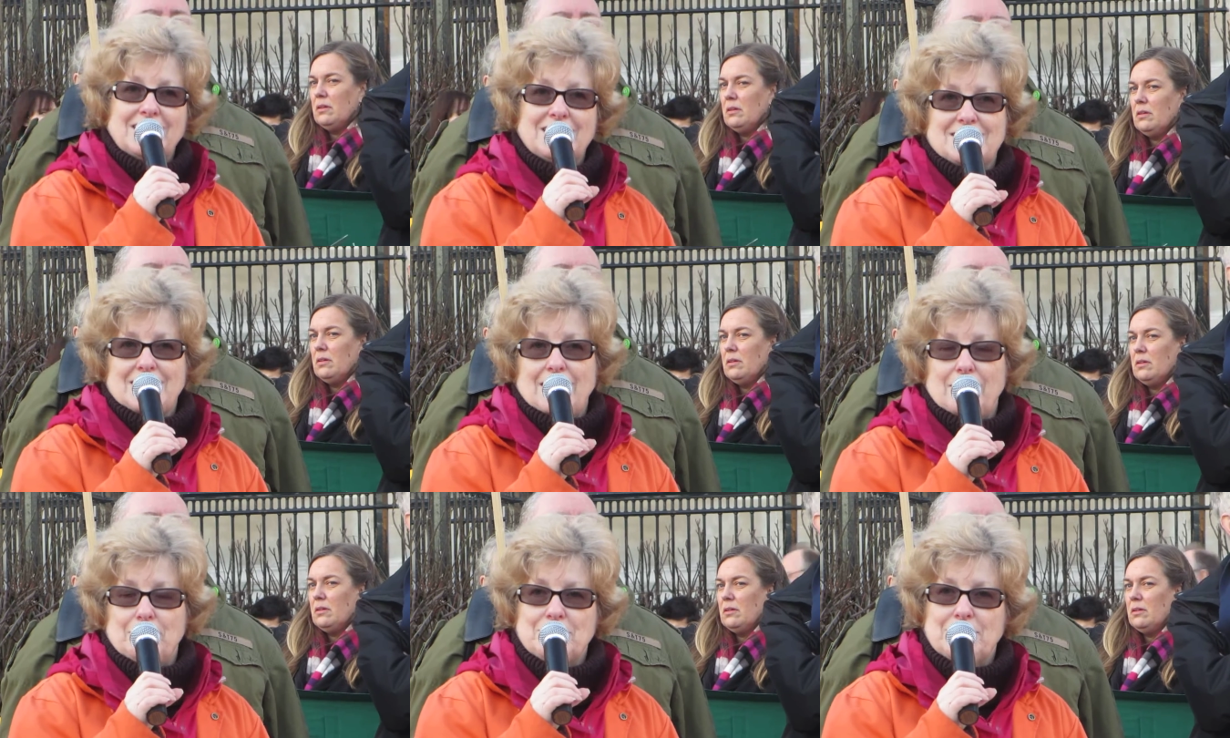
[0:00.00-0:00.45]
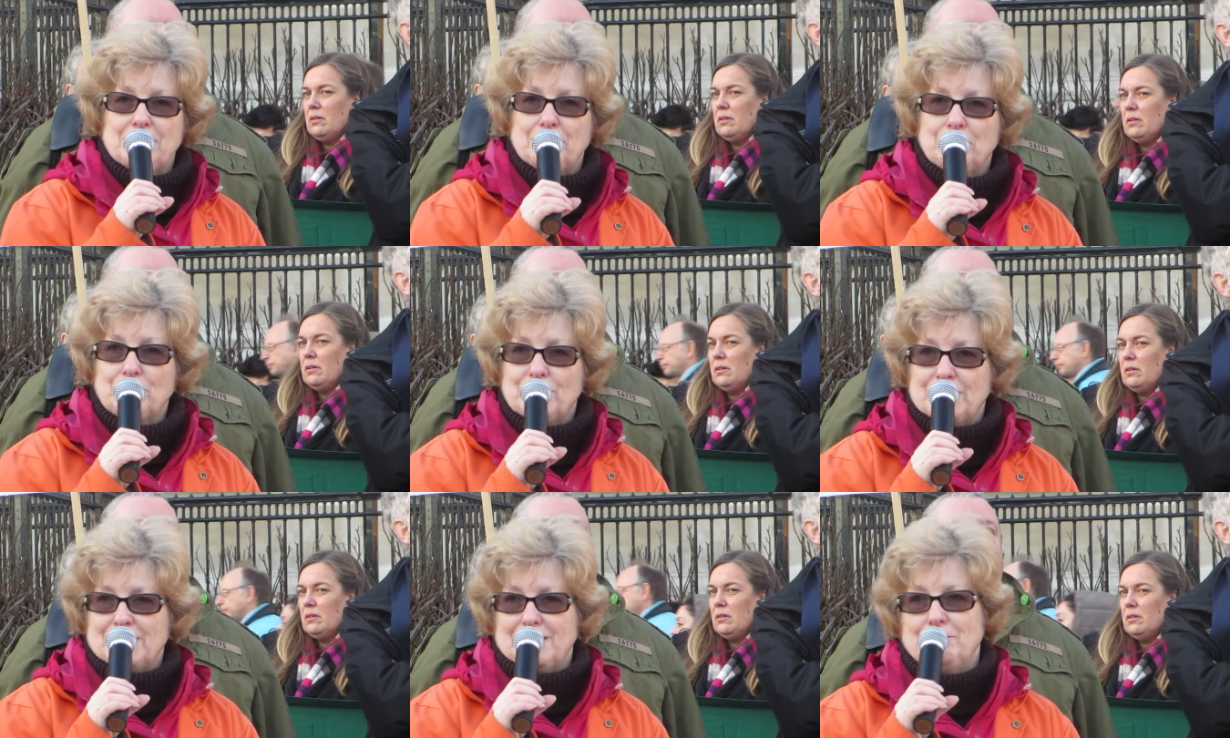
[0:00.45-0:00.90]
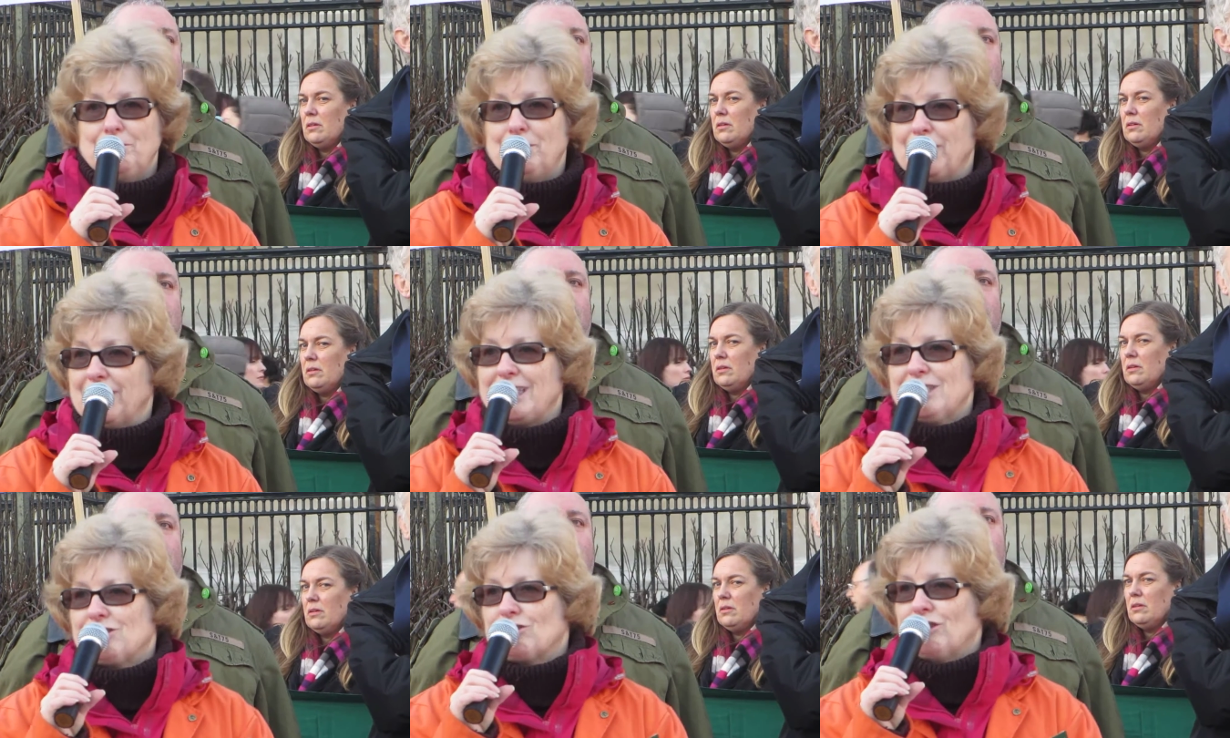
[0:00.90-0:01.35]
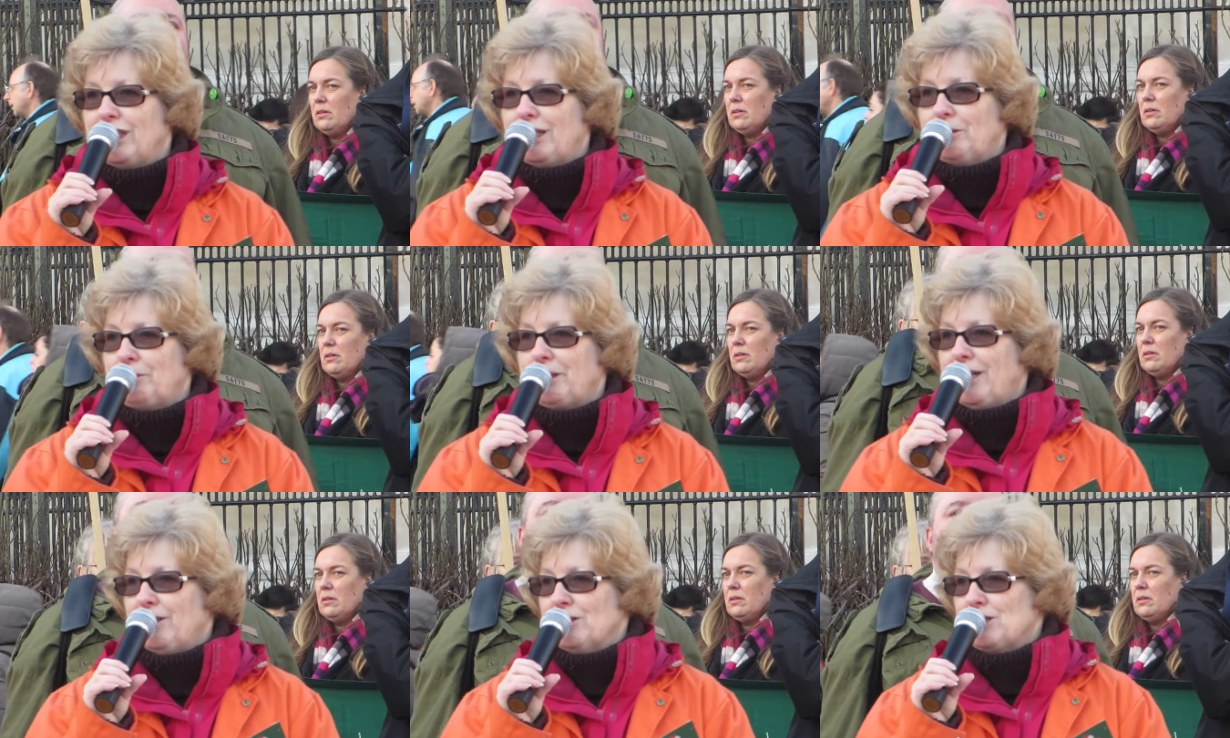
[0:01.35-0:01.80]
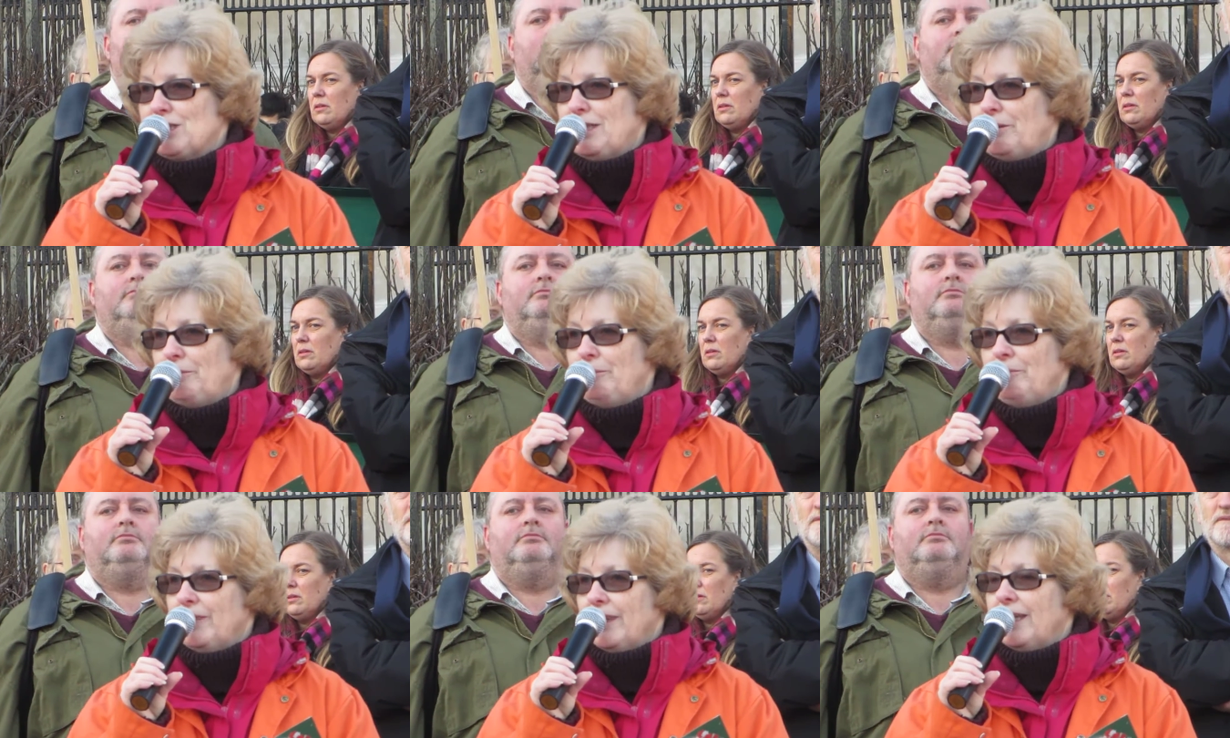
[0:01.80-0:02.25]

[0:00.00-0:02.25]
Speaker 1: exams in prison. Please read about him.